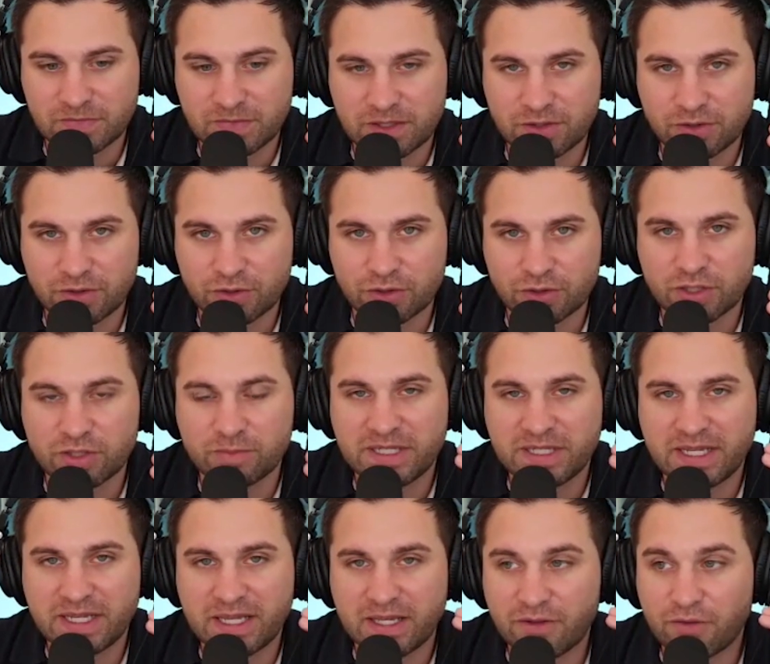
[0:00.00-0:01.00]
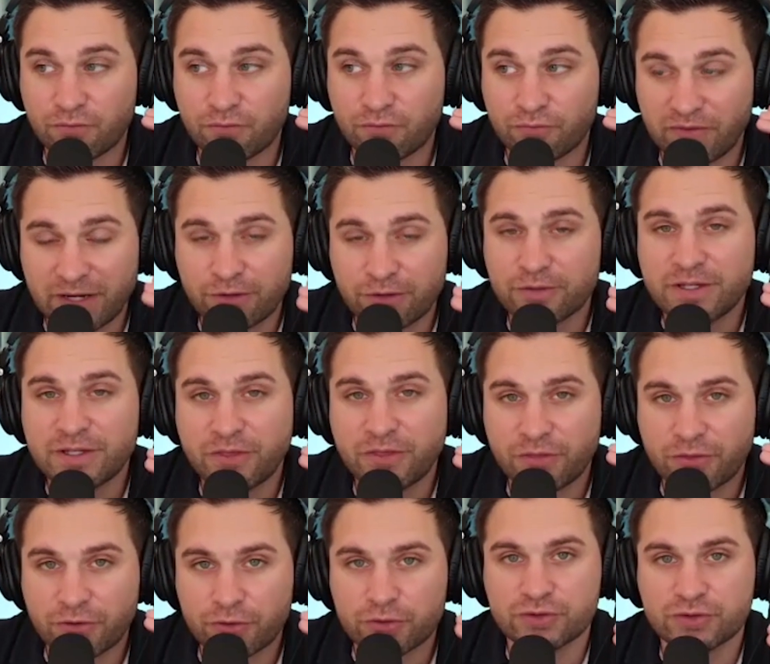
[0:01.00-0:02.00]
They're going to be very
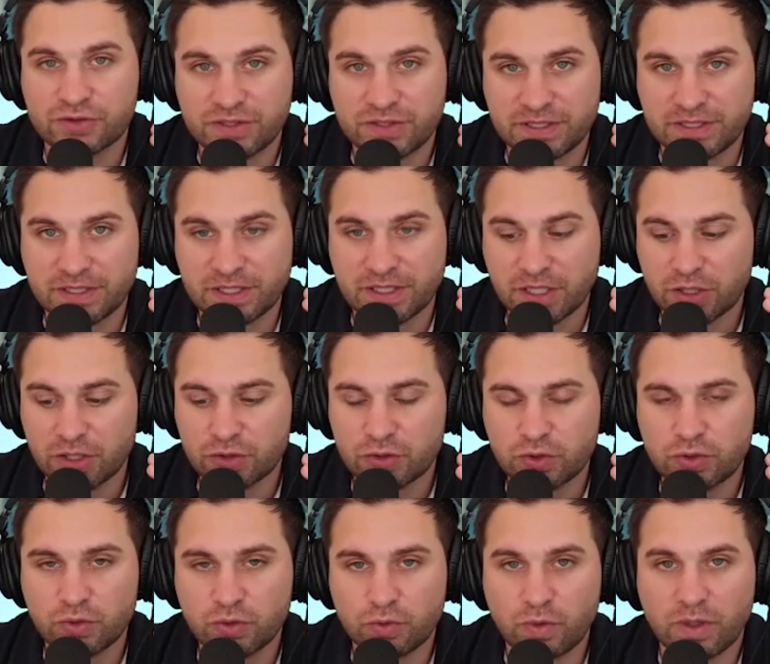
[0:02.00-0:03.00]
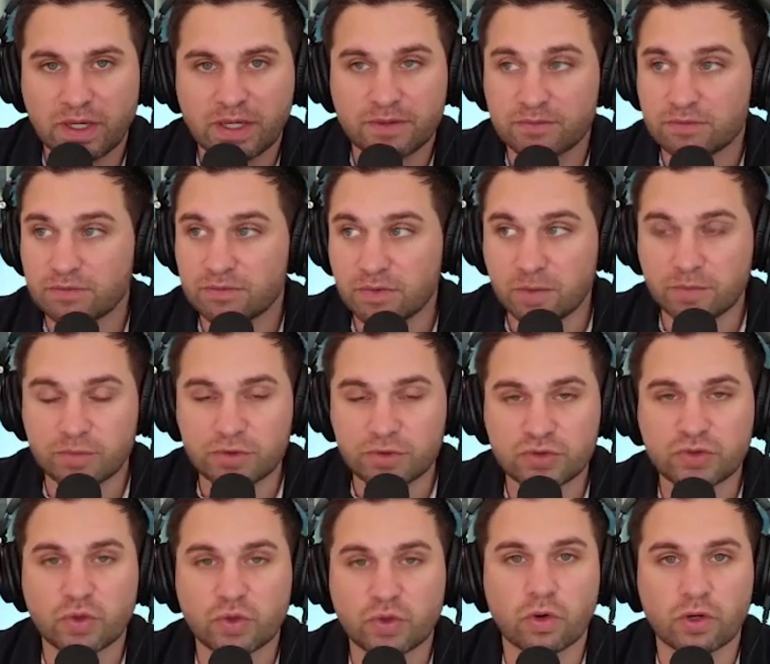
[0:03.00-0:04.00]
thirsty to
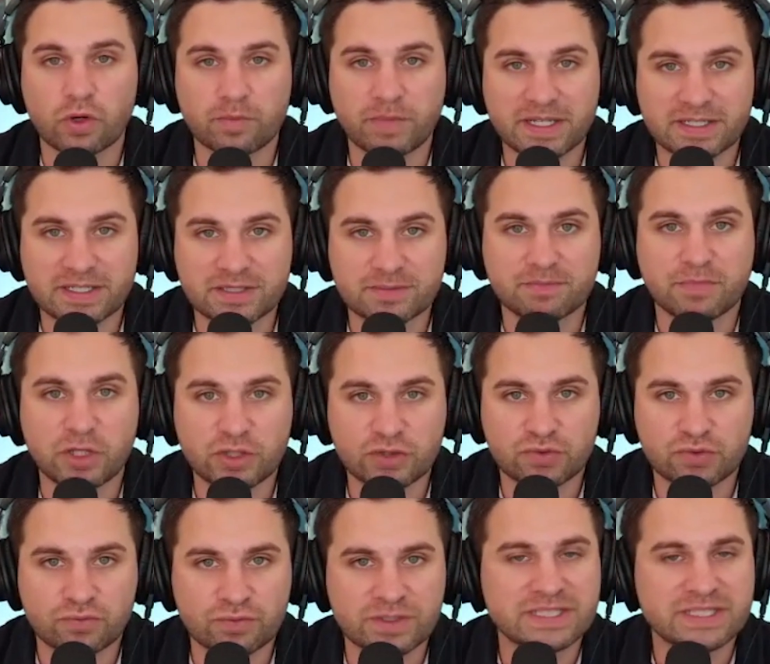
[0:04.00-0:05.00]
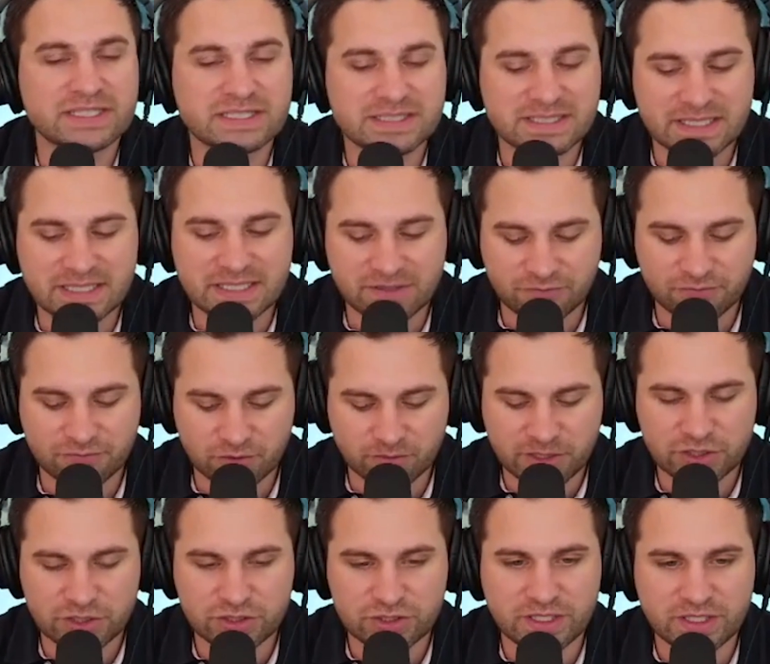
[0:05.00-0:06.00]
absorb as much real estate
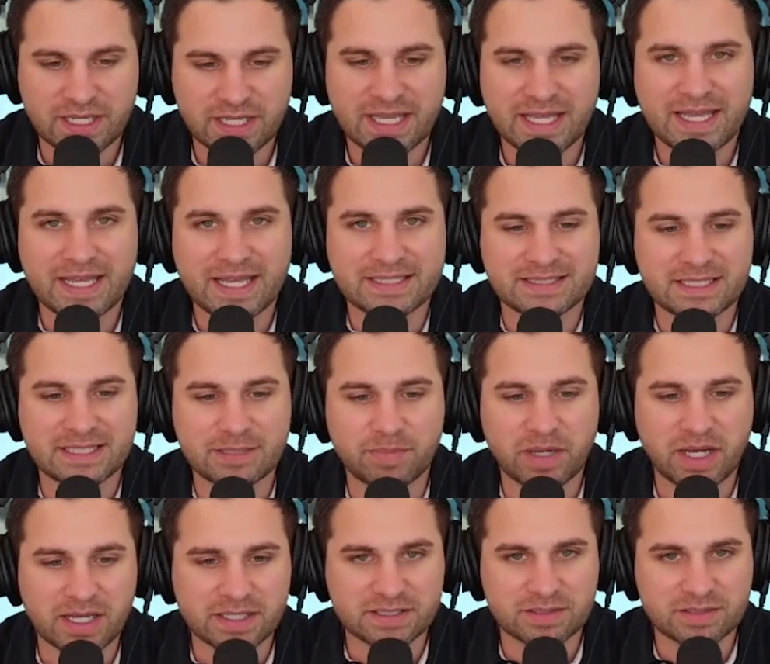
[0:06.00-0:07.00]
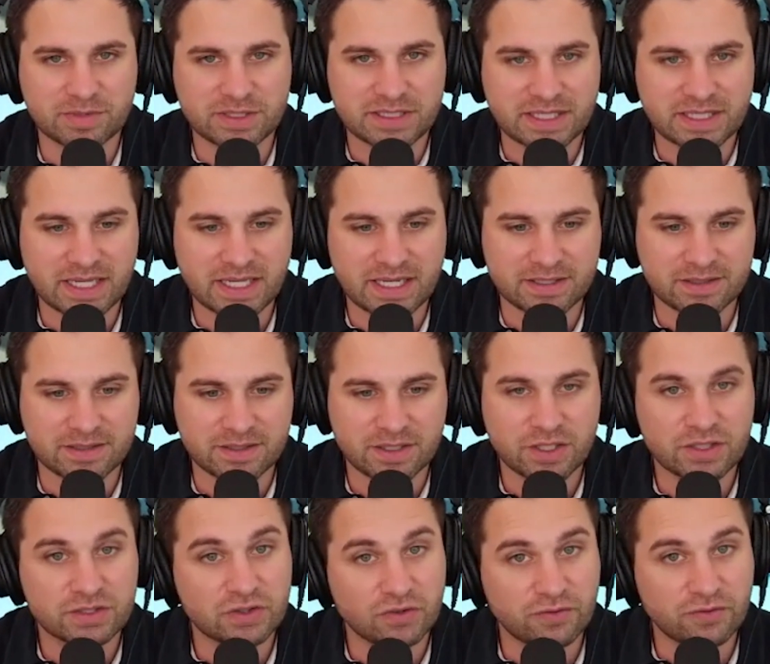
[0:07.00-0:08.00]
information as they possibly can.
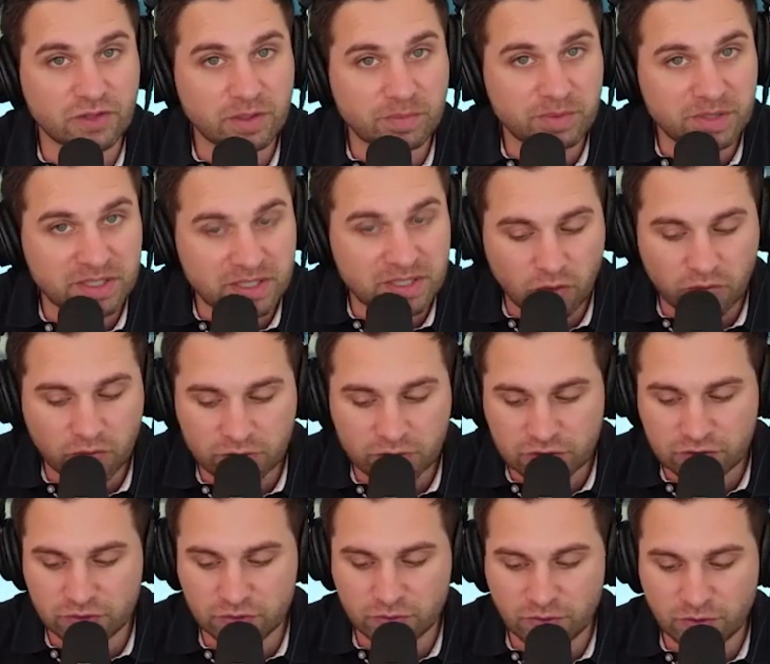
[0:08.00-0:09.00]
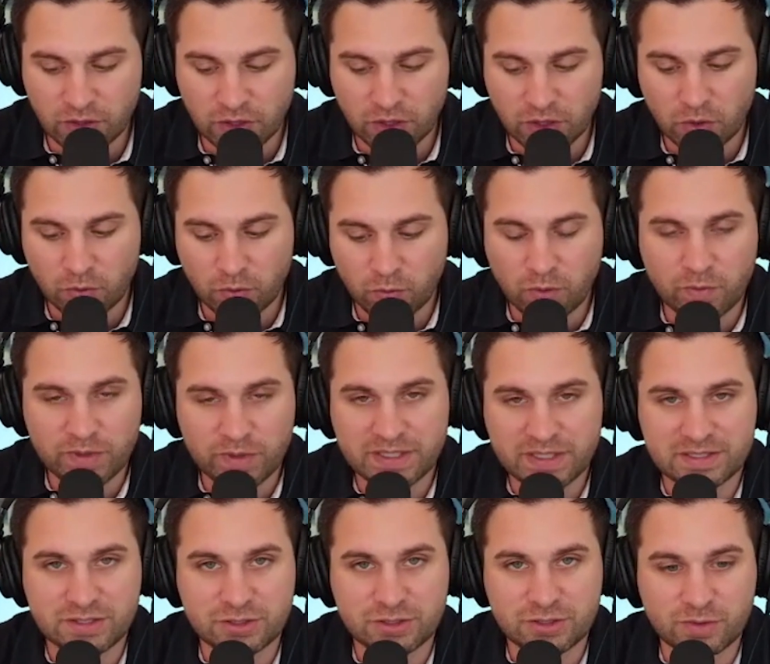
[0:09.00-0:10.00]
So flipping it over to what we
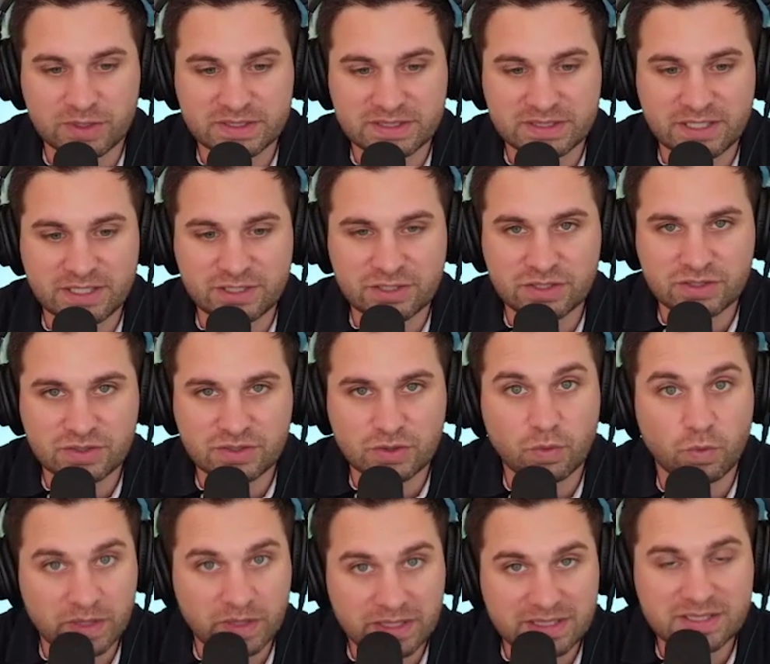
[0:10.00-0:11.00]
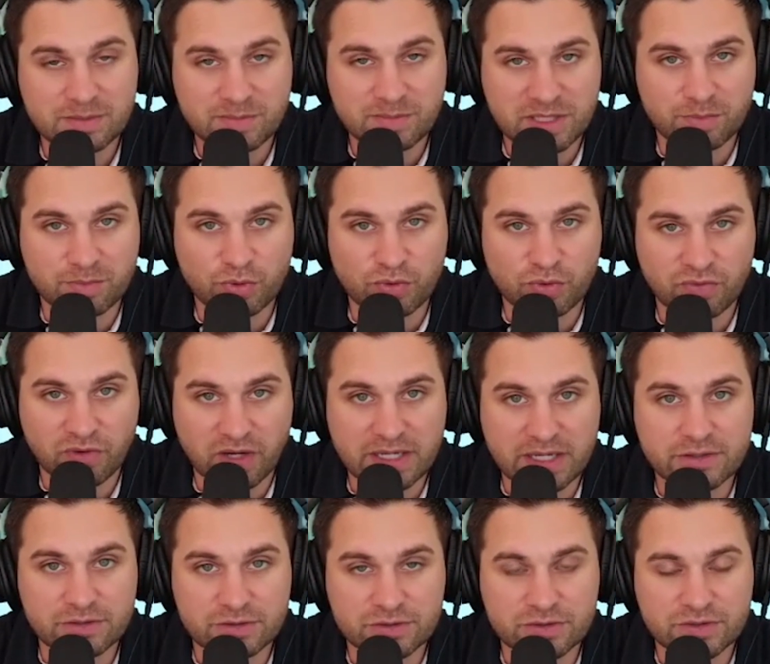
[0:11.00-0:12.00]
need to do as agents, we need to be the
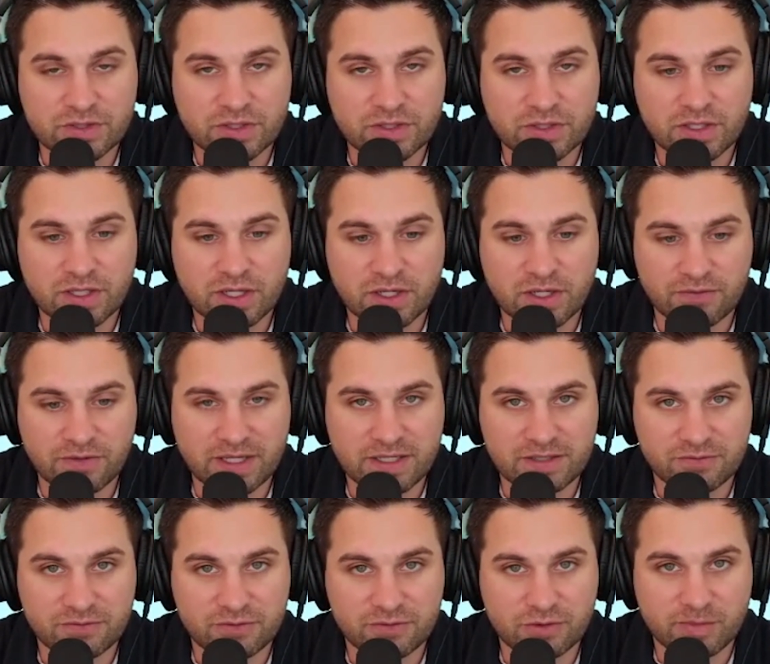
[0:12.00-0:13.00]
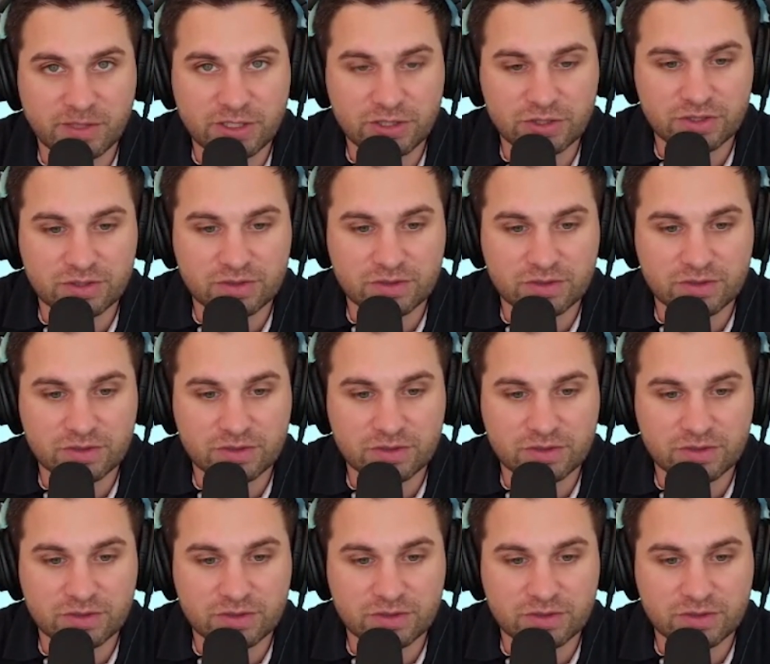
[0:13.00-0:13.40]
providers of that information.